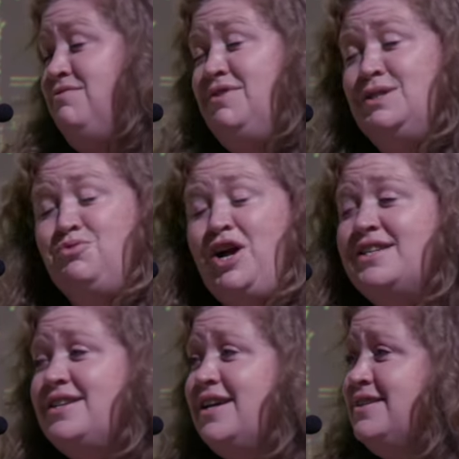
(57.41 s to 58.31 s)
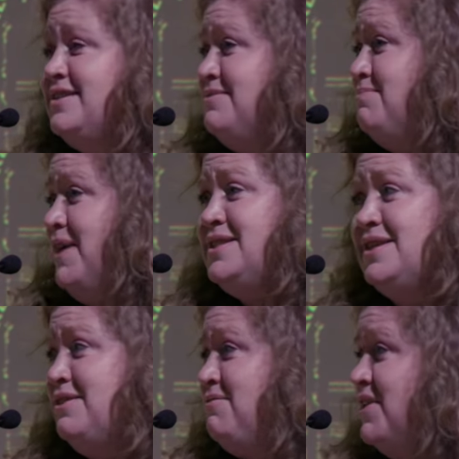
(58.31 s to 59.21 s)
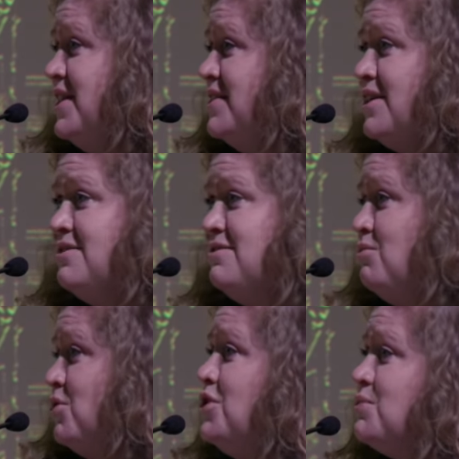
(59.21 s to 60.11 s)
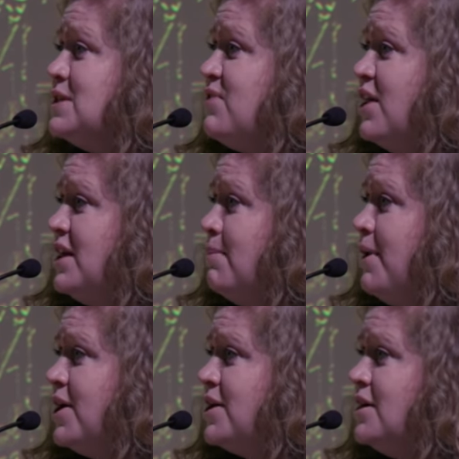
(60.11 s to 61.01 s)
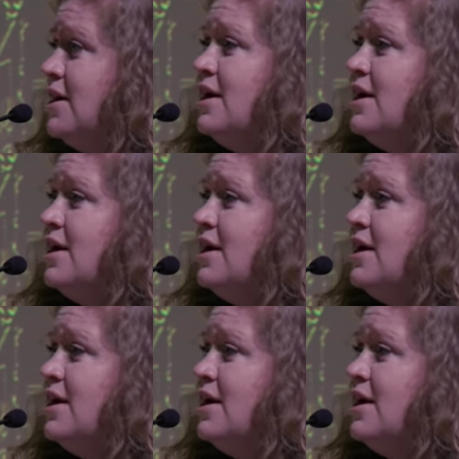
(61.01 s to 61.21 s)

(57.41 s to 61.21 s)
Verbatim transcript: this process, basically feeling like the world was falling apart,